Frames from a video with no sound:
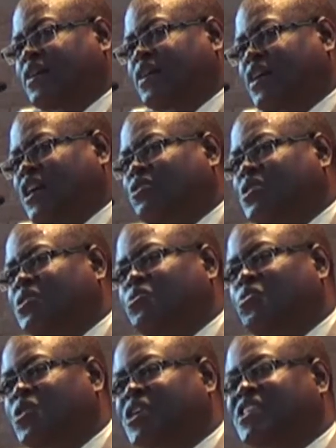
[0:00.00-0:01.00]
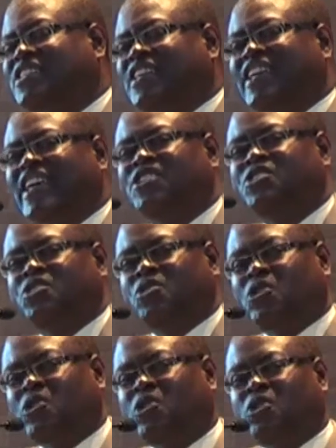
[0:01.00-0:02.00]
how he went against
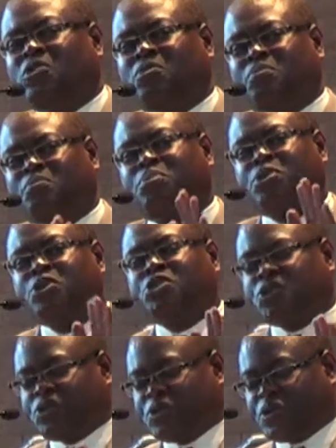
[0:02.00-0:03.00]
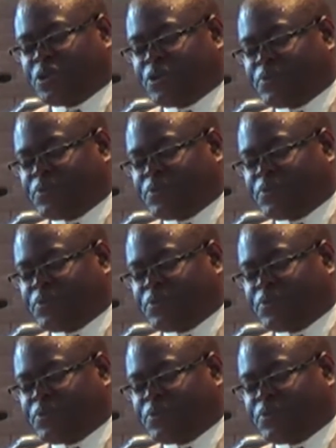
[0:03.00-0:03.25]
all protocol